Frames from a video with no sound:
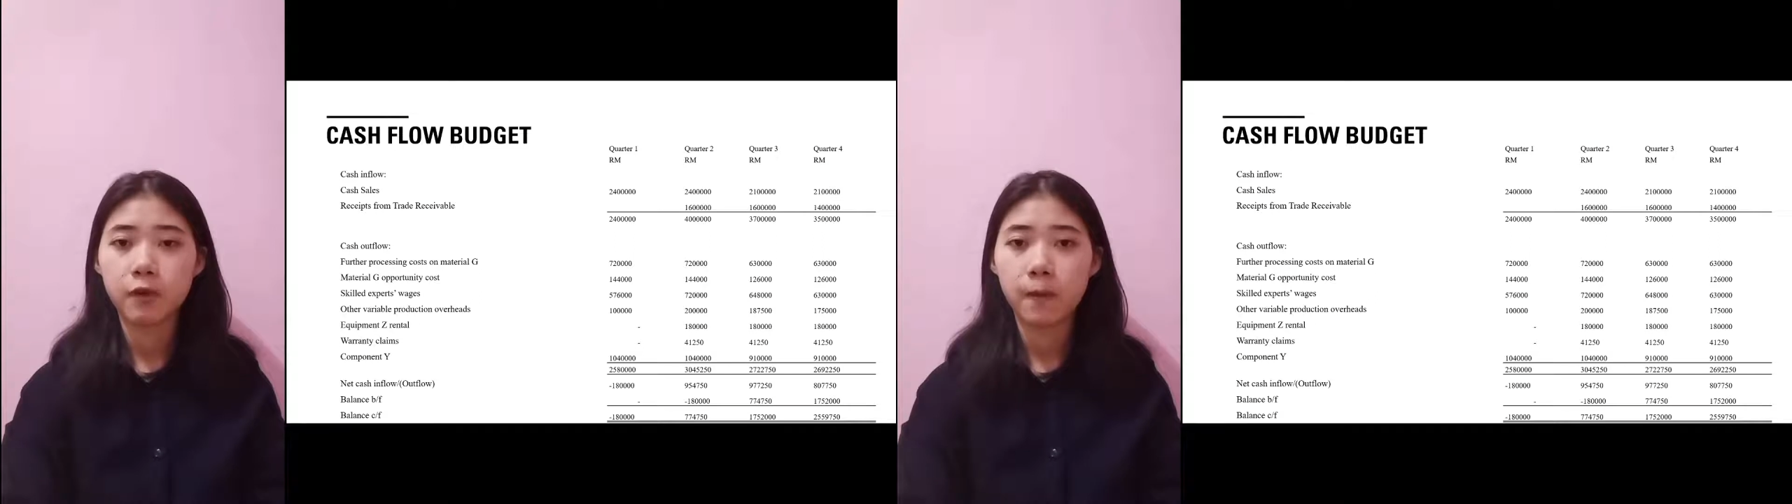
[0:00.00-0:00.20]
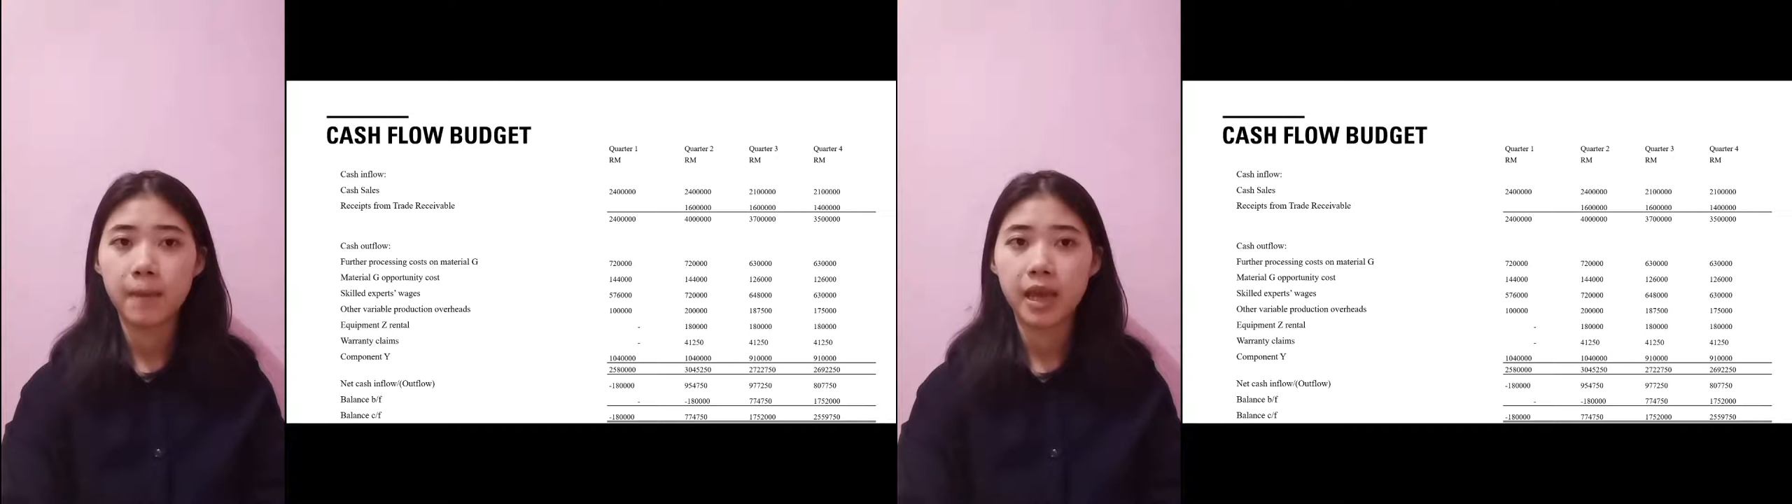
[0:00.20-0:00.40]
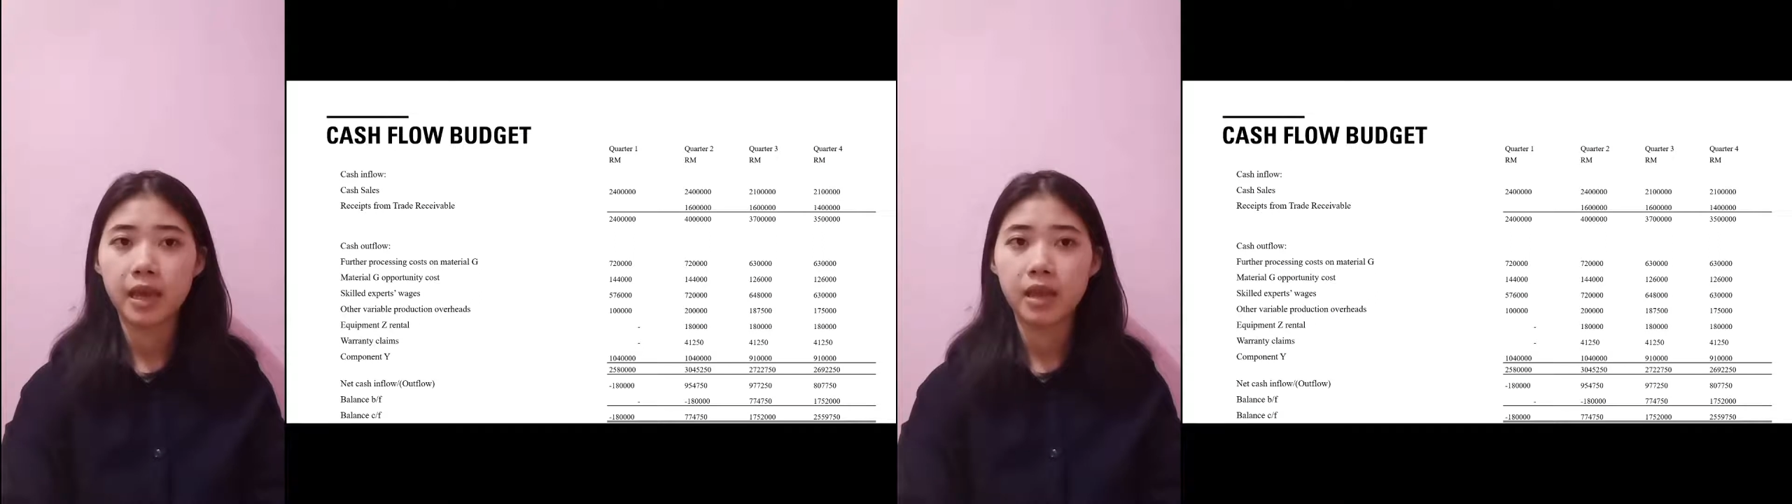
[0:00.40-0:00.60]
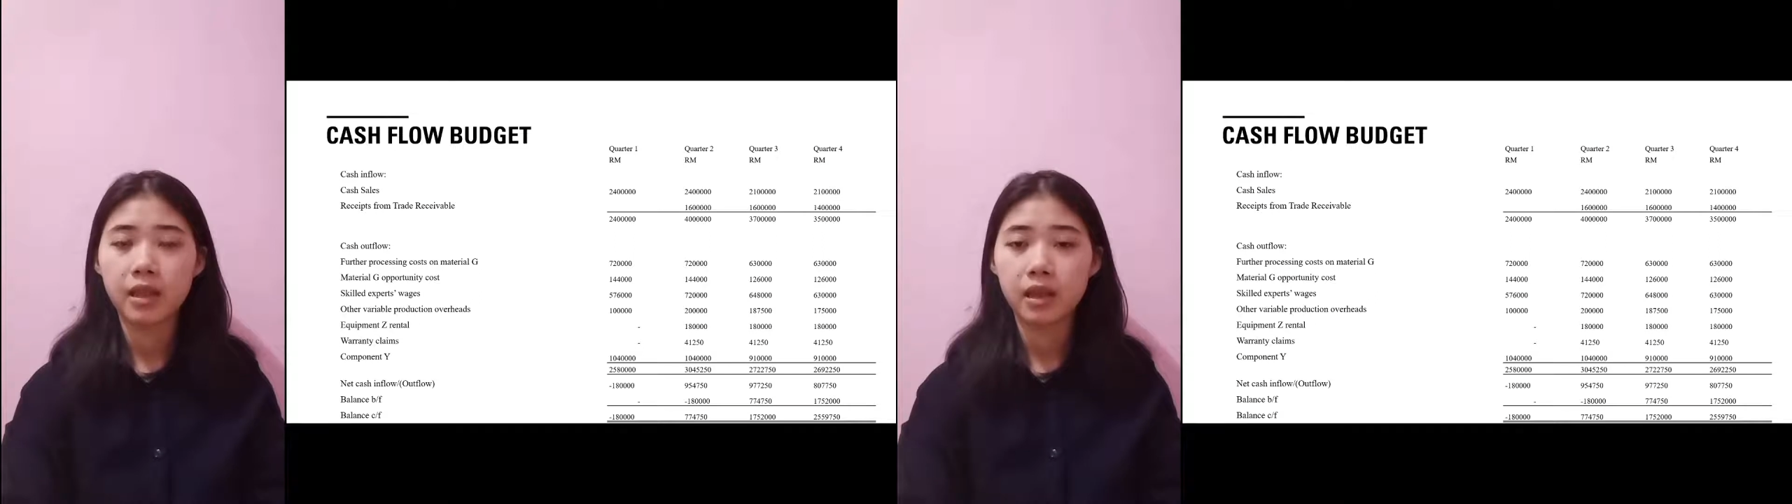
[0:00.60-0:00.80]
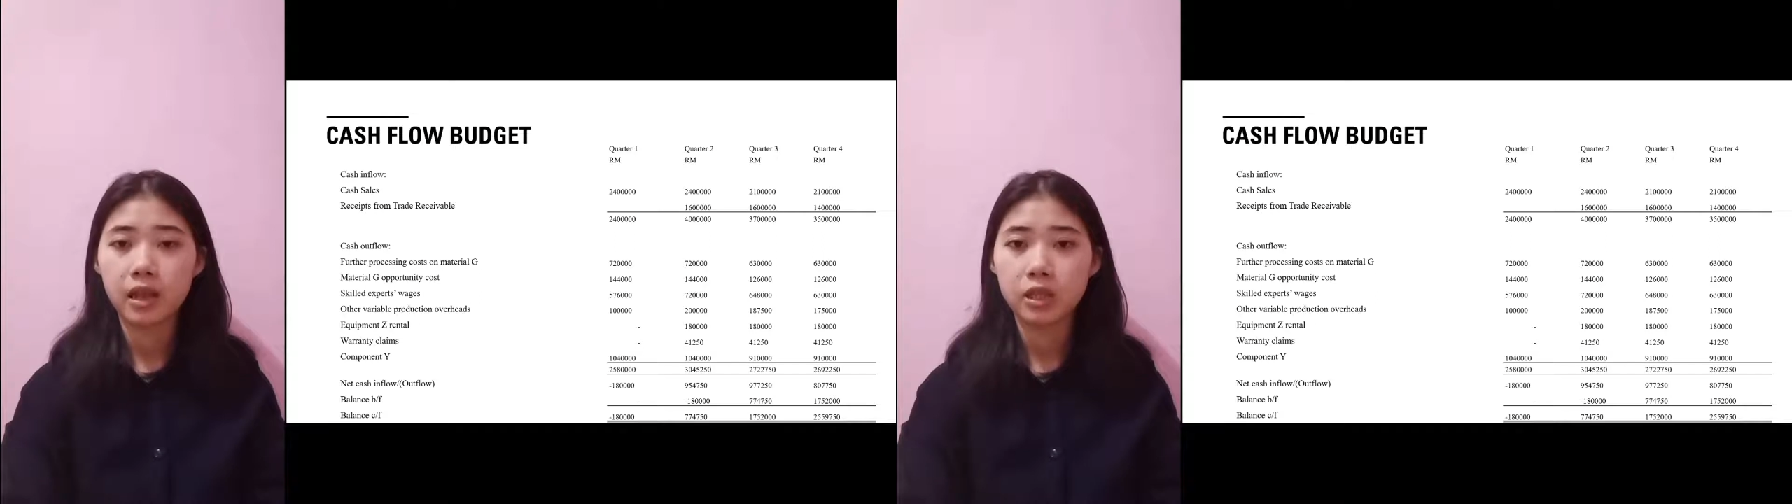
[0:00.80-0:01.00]
or paid
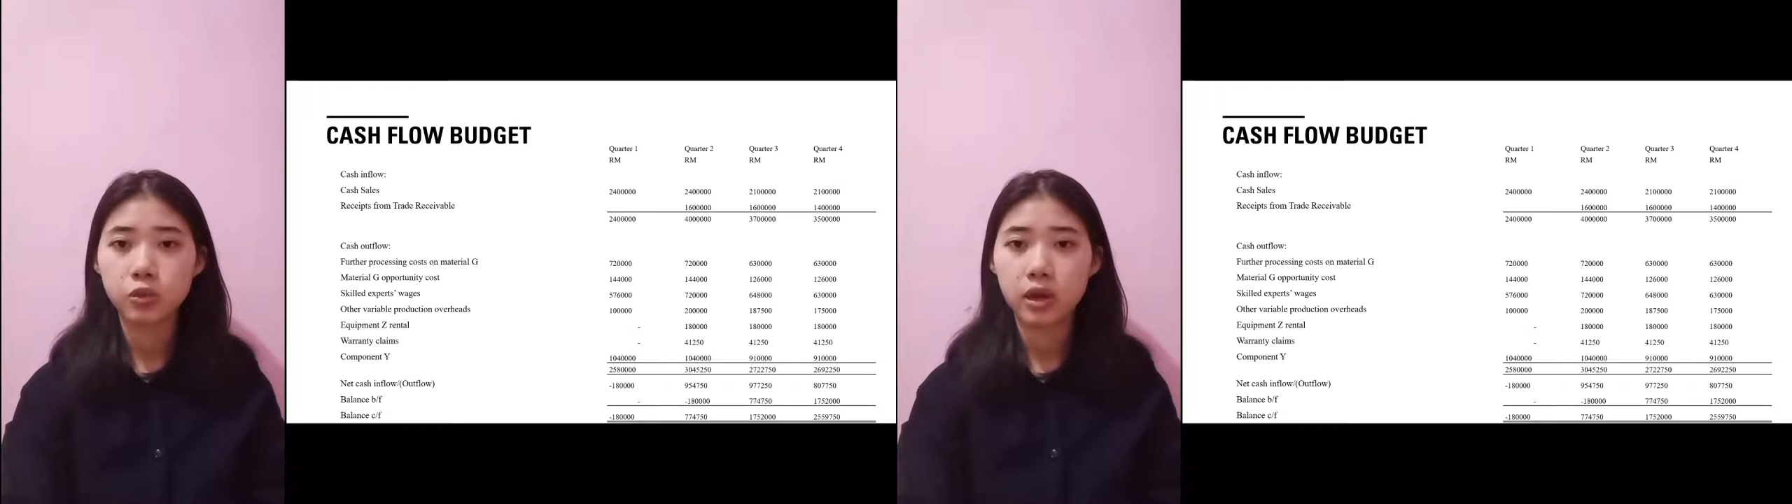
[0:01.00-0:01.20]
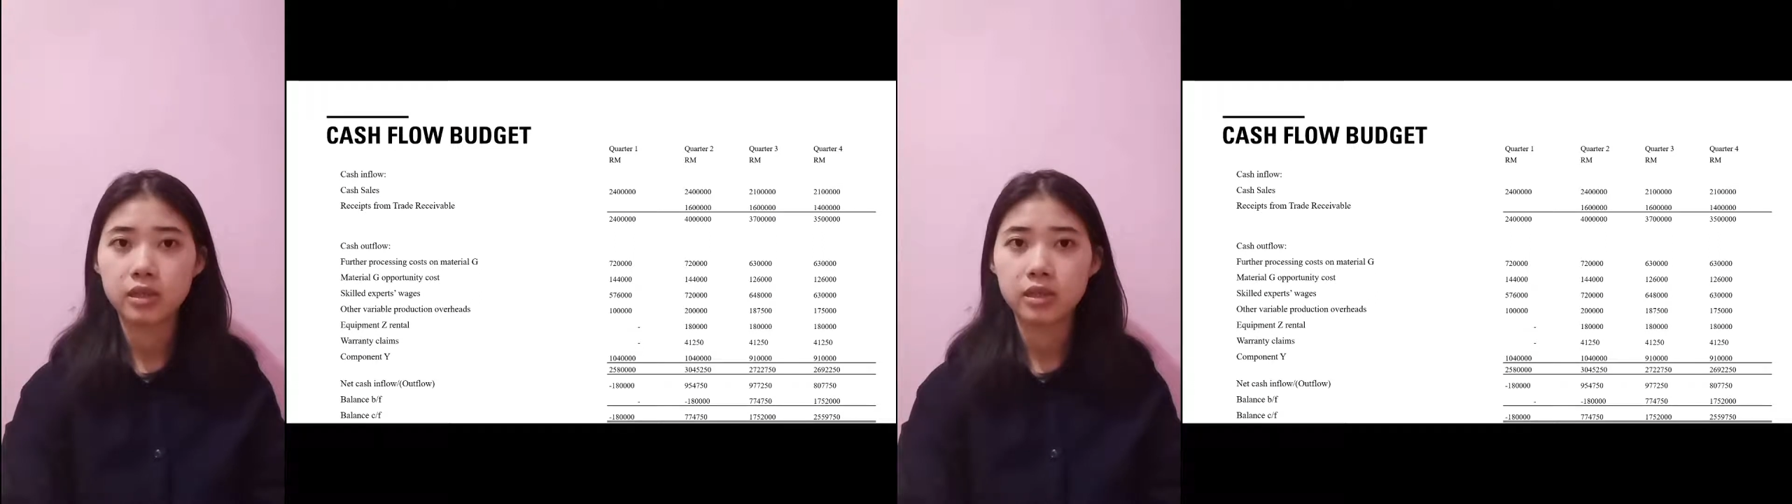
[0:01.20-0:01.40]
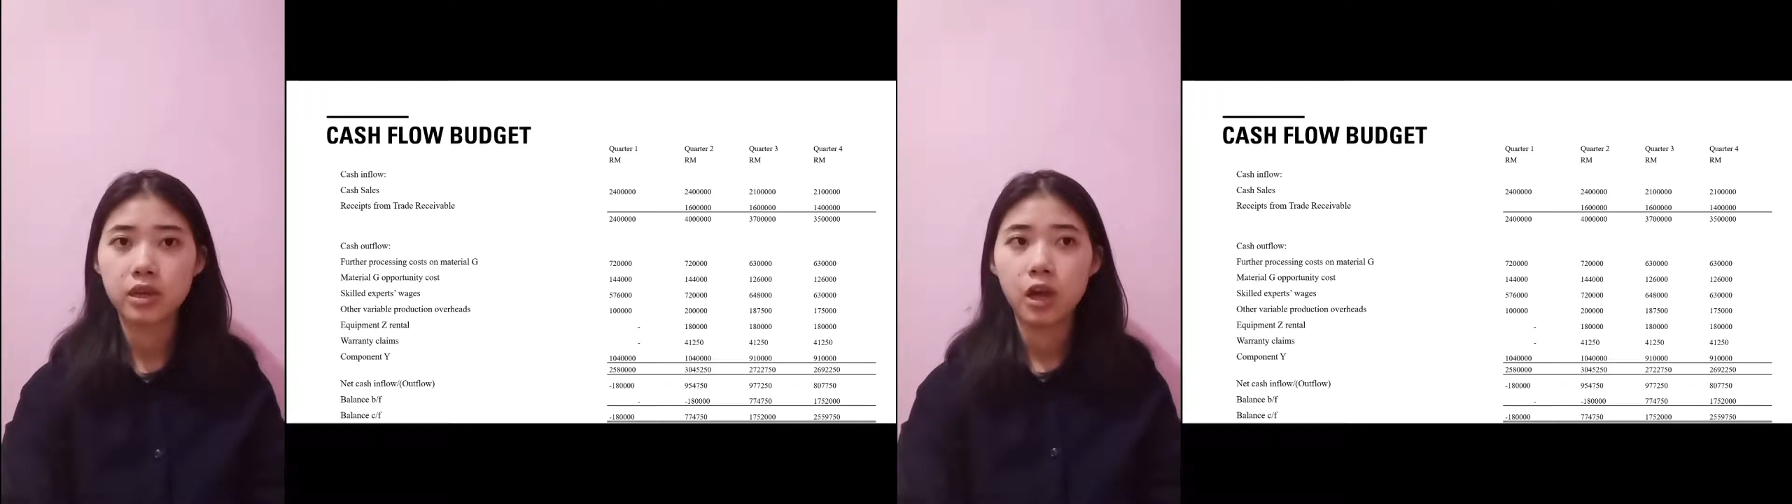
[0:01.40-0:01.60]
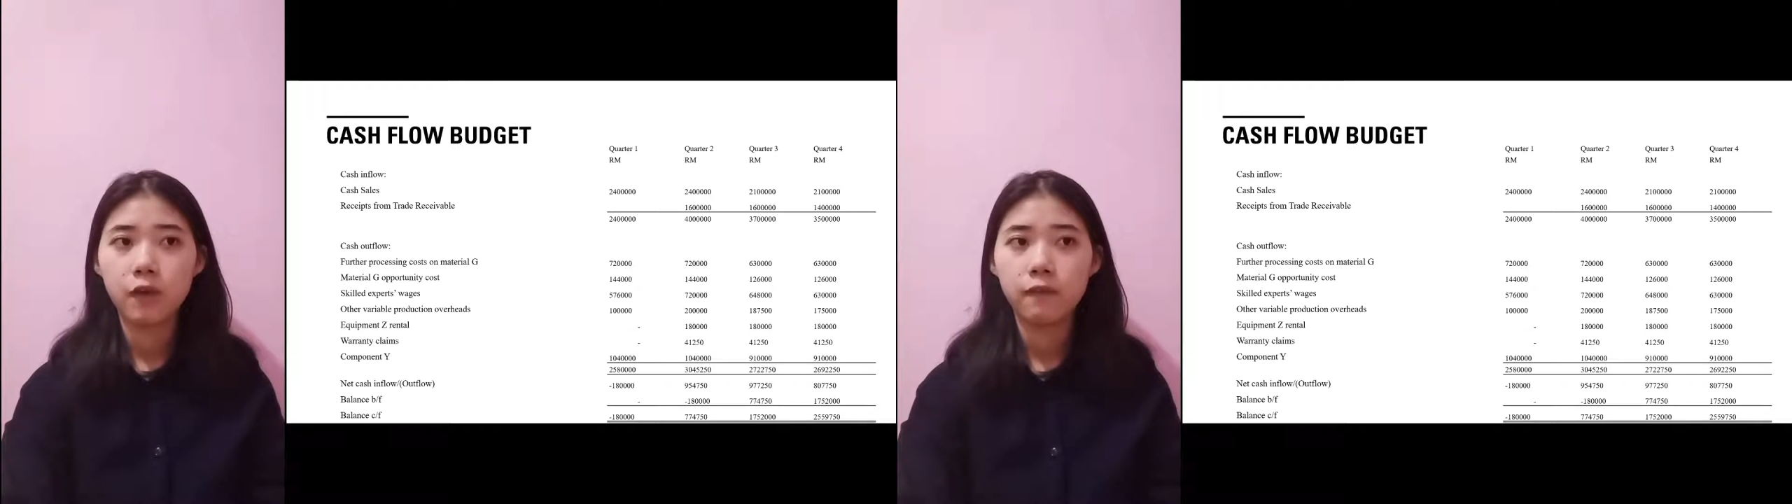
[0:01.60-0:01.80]
in the next quarter.